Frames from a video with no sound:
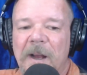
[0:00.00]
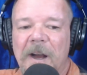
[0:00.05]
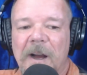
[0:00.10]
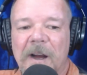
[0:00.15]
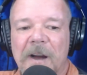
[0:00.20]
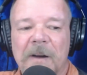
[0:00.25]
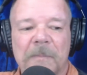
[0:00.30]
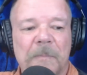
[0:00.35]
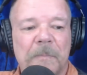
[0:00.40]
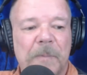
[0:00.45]

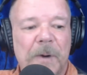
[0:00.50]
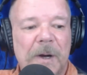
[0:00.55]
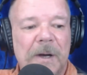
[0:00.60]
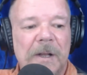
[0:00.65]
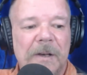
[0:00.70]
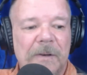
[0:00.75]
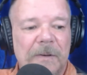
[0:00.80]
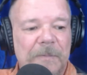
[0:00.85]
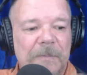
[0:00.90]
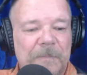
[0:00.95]

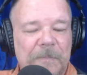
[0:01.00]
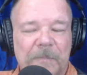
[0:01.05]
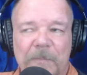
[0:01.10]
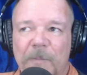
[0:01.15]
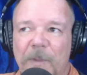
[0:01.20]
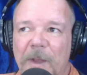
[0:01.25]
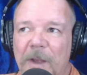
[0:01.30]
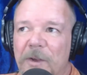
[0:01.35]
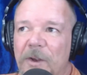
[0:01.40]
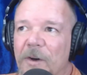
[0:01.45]
But
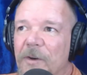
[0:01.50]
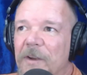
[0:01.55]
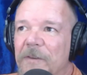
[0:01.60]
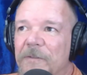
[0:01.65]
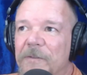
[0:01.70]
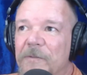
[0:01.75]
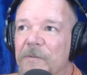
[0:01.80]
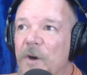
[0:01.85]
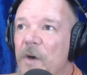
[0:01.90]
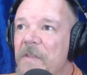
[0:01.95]
if
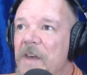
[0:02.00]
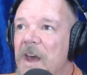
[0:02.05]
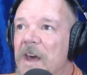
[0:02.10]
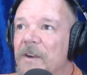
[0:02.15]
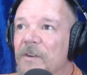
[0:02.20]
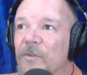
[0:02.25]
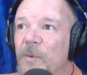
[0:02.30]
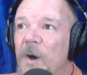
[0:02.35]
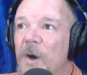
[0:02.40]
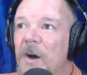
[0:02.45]
you've got that
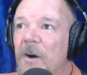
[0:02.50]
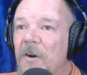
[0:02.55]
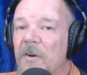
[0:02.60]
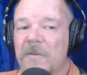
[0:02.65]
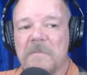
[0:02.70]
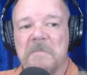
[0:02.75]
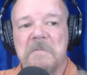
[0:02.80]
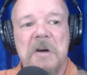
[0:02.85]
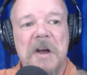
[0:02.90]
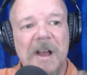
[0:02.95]
as well,